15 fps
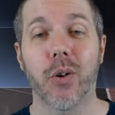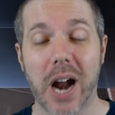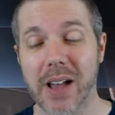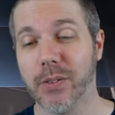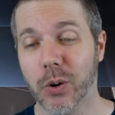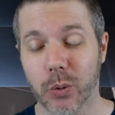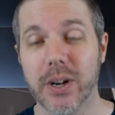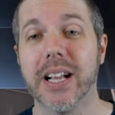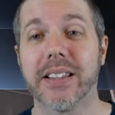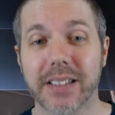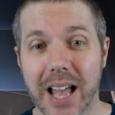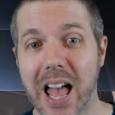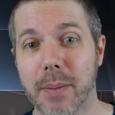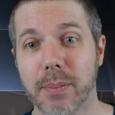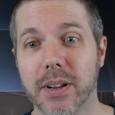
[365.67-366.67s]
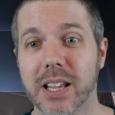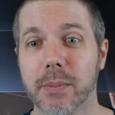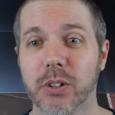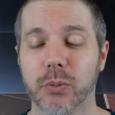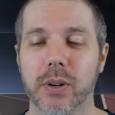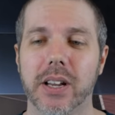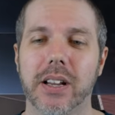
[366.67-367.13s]
rivalry is happening
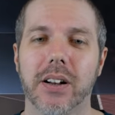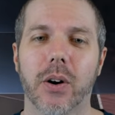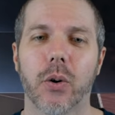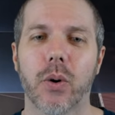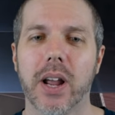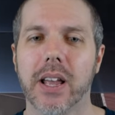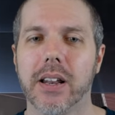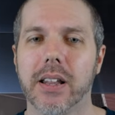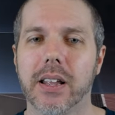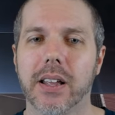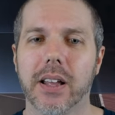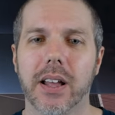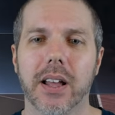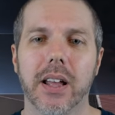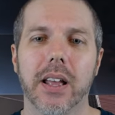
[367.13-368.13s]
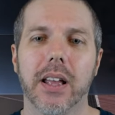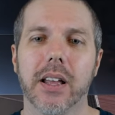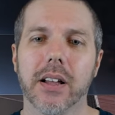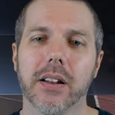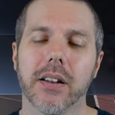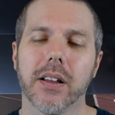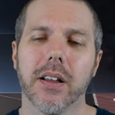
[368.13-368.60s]
between Randy
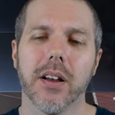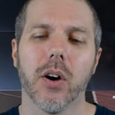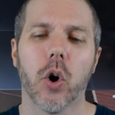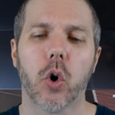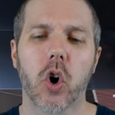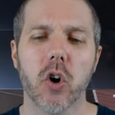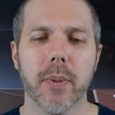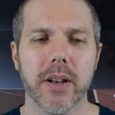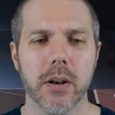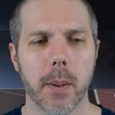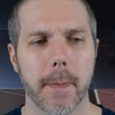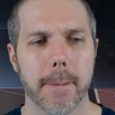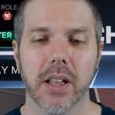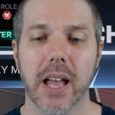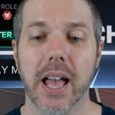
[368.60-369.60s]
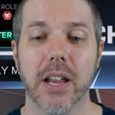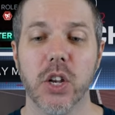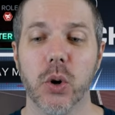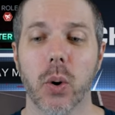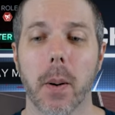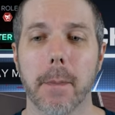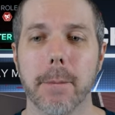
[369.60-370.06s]
and Roman. And
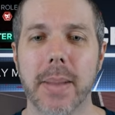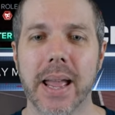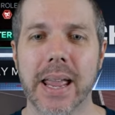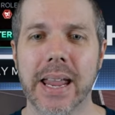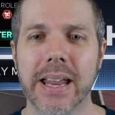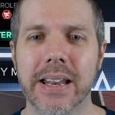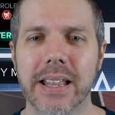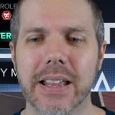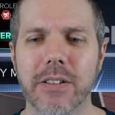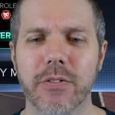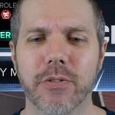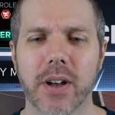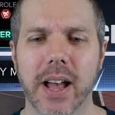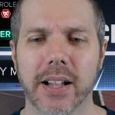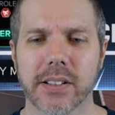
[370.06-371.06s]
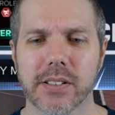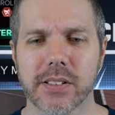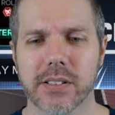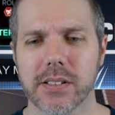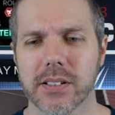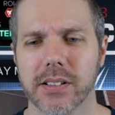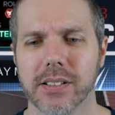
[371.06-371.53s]
your main
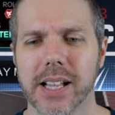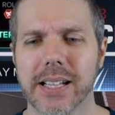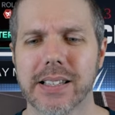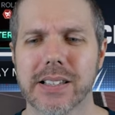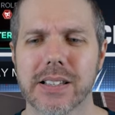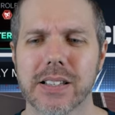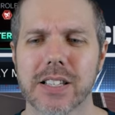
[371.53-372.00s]
events, let's